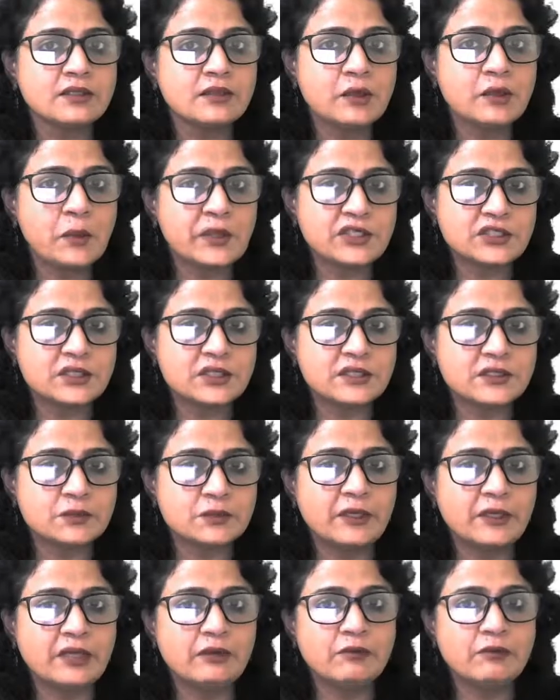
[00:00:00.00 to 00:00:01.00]
the questions
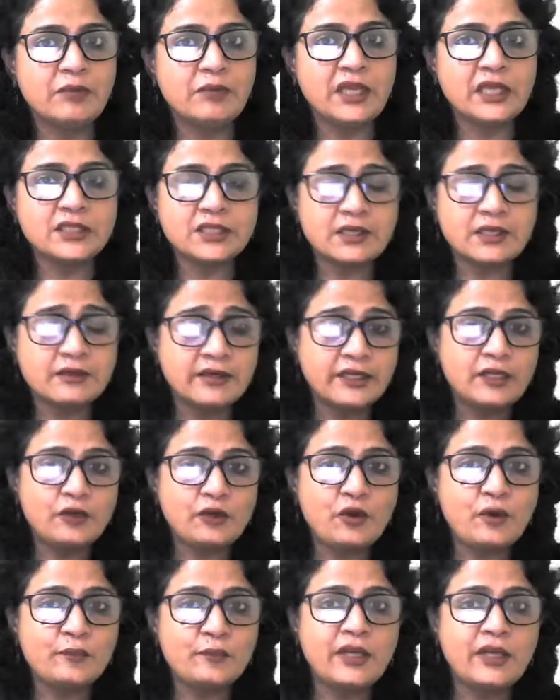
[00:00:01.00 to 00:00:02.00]
well, be it reading
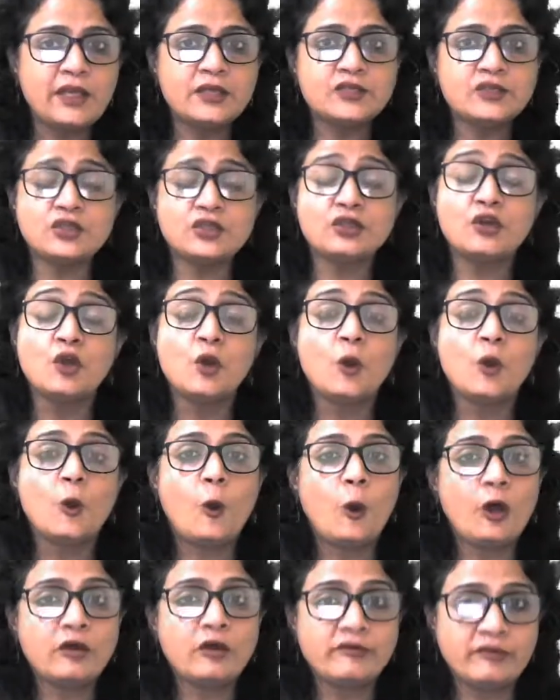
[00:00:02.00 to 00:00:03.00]
comprehension
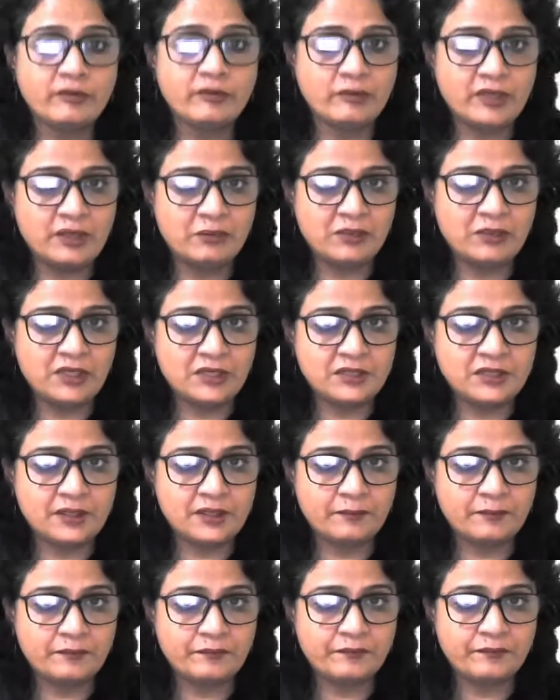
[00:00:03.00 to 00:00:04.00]
or verbal ability.
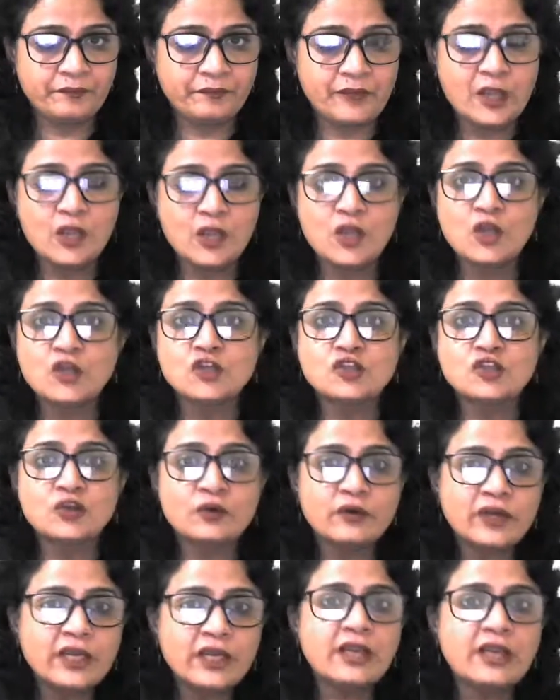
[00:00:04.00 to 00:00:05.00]
So
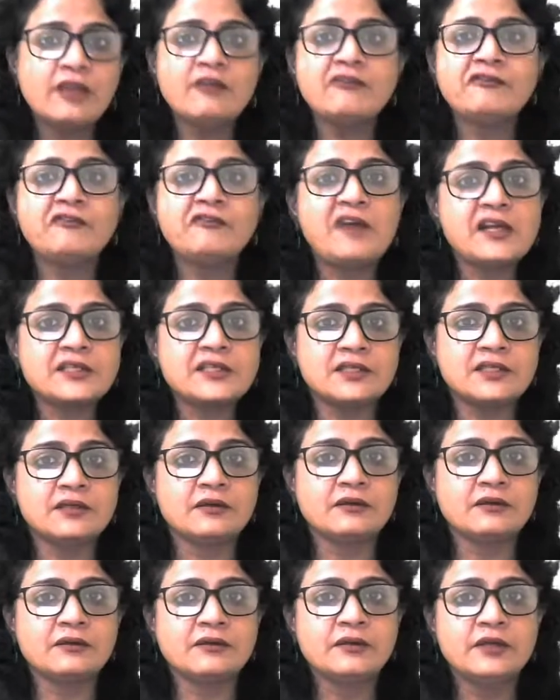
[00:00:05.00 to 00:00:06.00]
reading
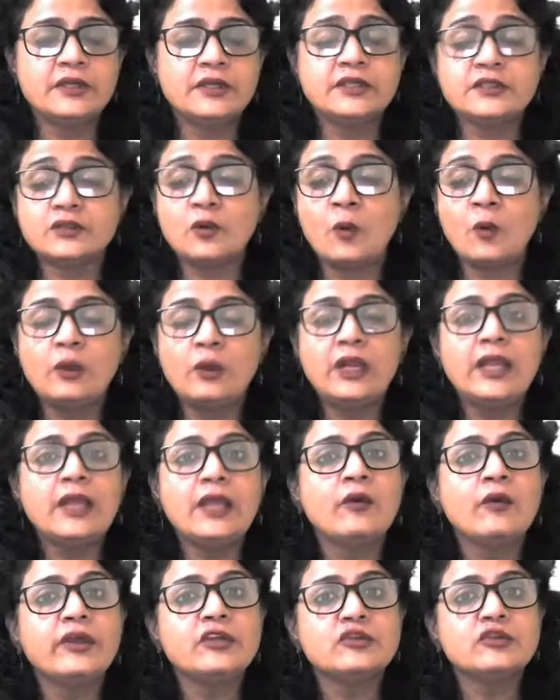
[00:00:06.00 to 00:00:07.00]
faster is only
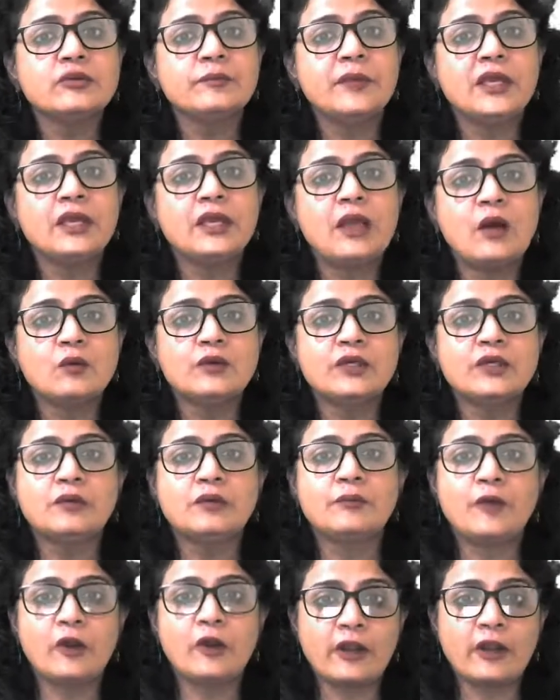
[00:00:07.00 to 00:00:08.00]
going to be
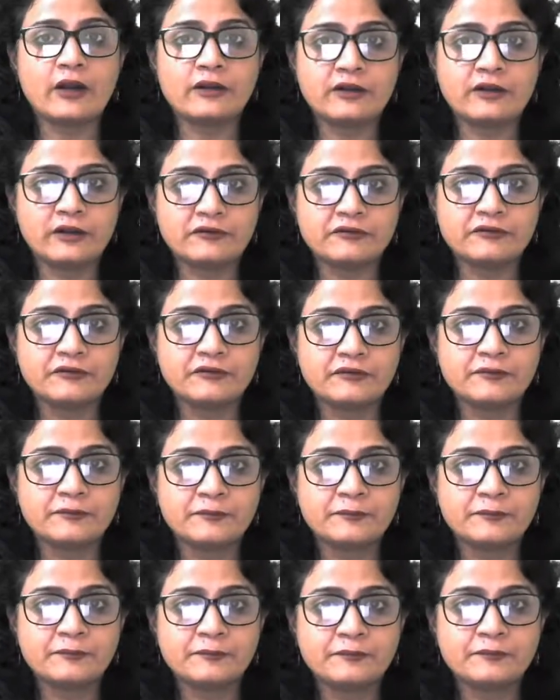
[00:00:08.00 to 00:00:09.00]
counterproductive
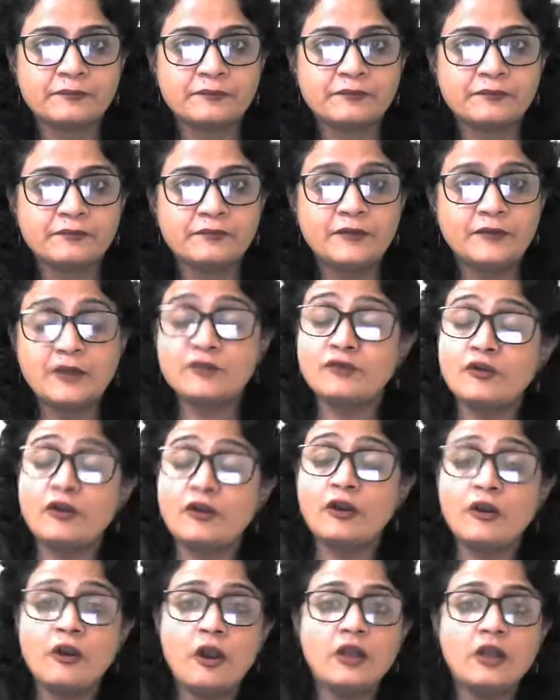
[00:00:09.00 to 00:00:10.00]
if you
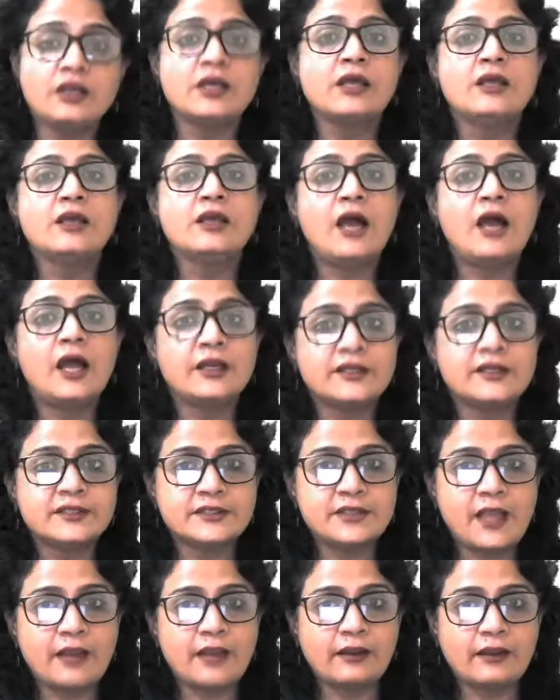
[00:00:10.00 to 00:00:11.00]
are not
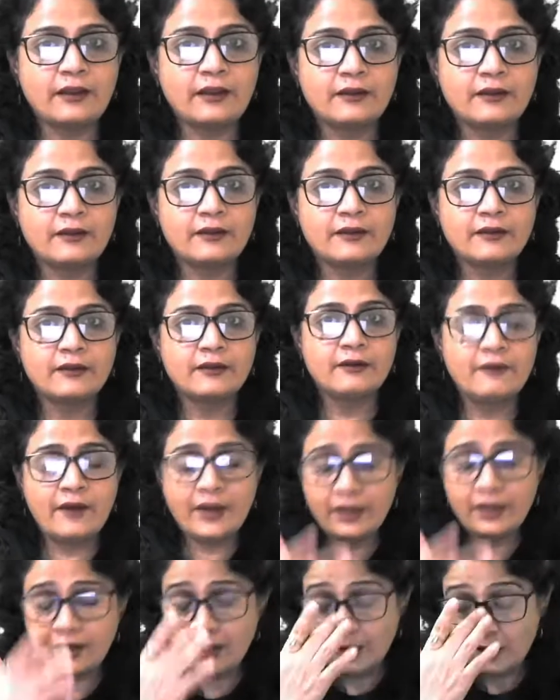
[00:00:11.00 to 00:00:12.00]
understanding,
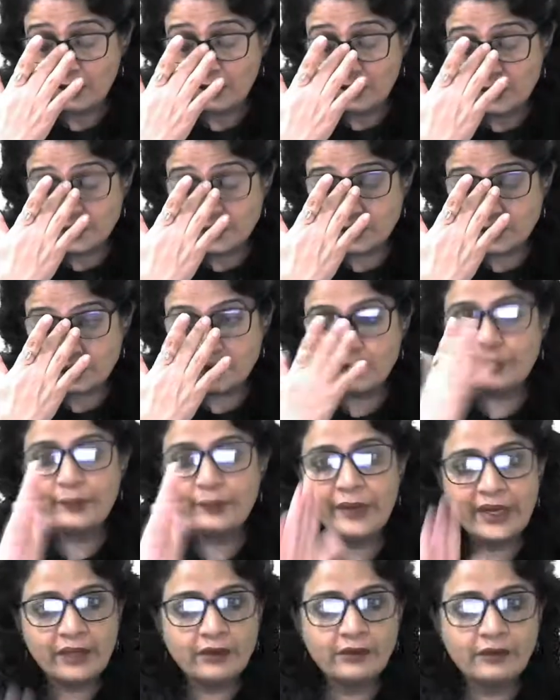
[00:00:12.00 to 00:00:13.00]
right? So you
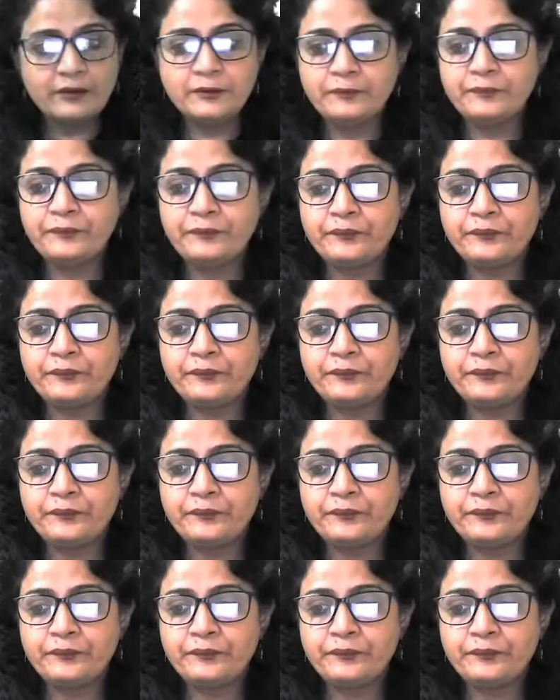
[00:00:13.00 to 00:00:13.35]
better